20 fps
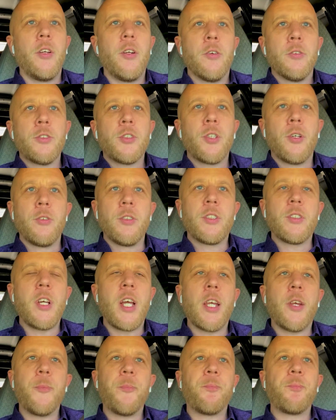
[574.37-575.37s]
So it's
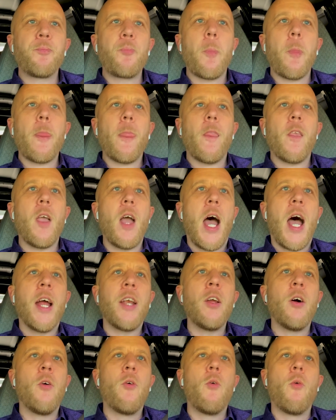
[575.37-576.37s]
like, I
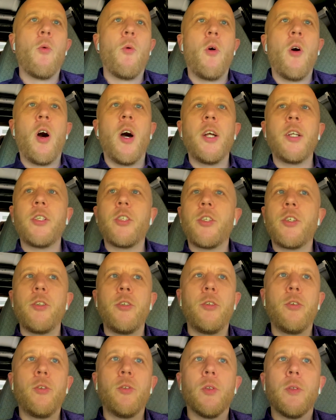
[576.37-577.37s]
don't want to
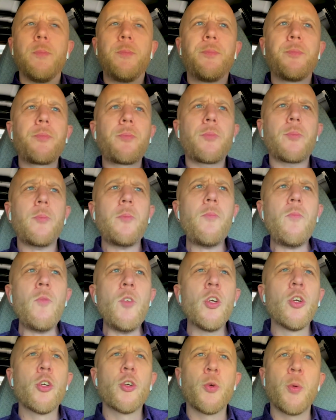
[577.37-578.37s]

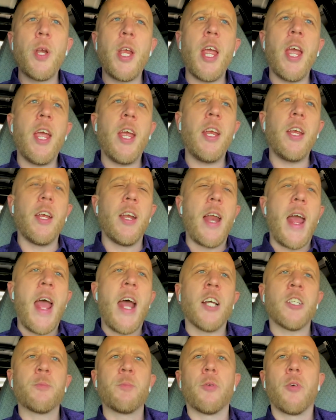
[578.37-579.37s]
create an
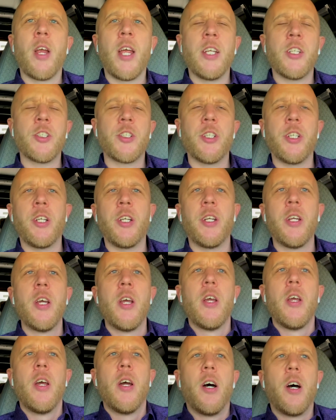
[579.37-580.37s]
aspiration
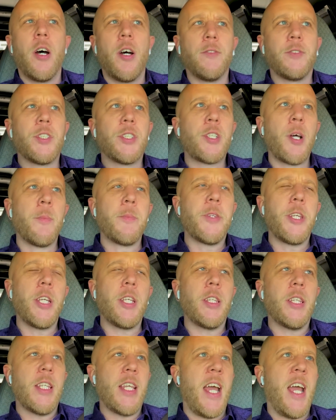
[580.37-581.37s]
of
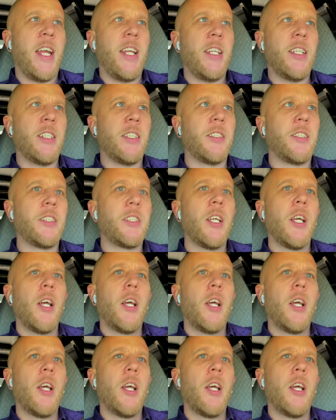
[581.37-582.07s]
something that is,